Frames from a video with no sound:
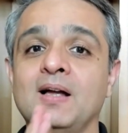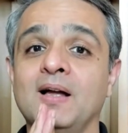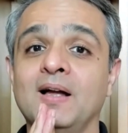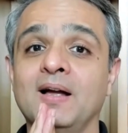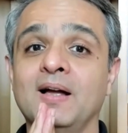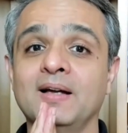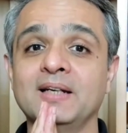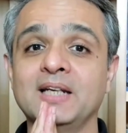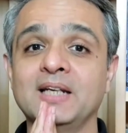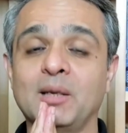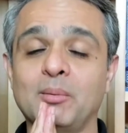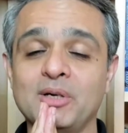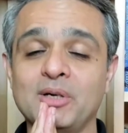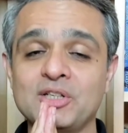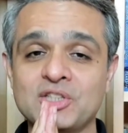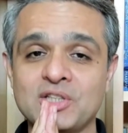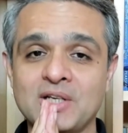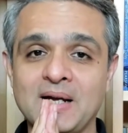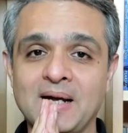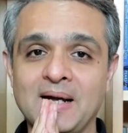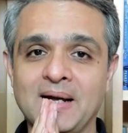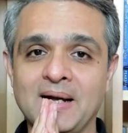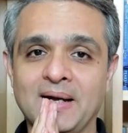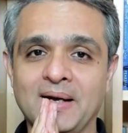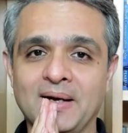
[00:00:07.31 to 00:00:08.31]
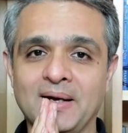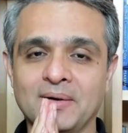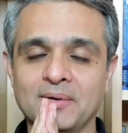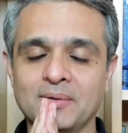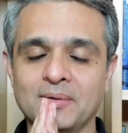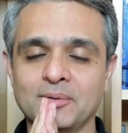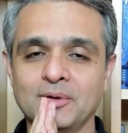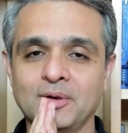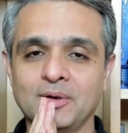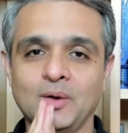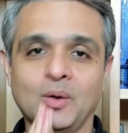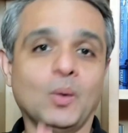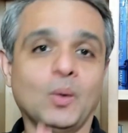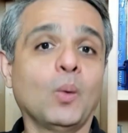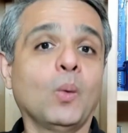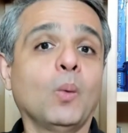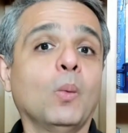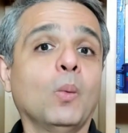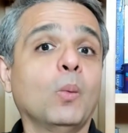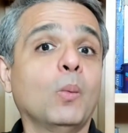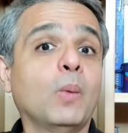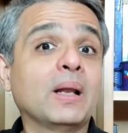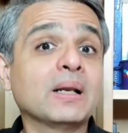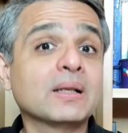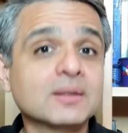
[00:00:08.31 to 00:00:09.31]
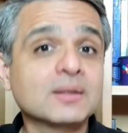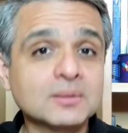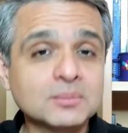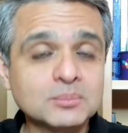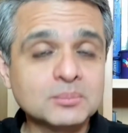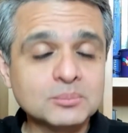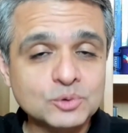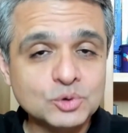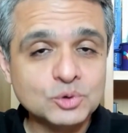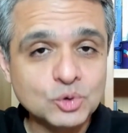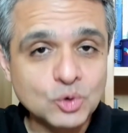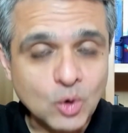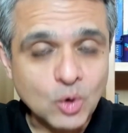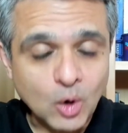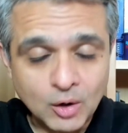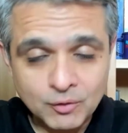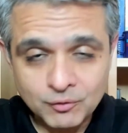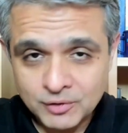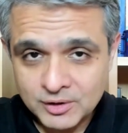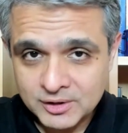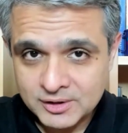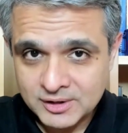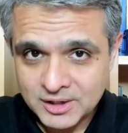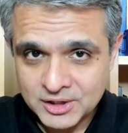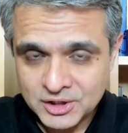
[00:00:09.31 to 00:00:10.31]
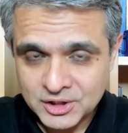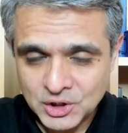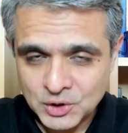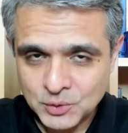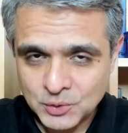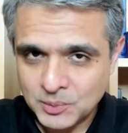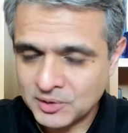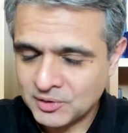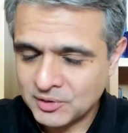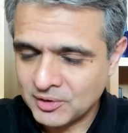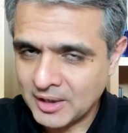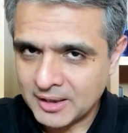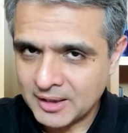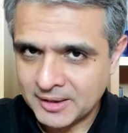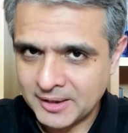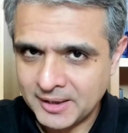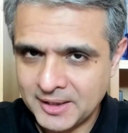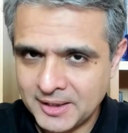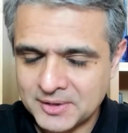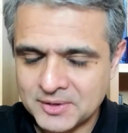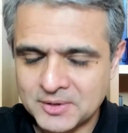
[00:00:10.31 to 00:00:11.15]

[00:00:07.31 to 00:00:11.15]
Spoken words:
Namaskar. Welcome to Conversations with Rakesh.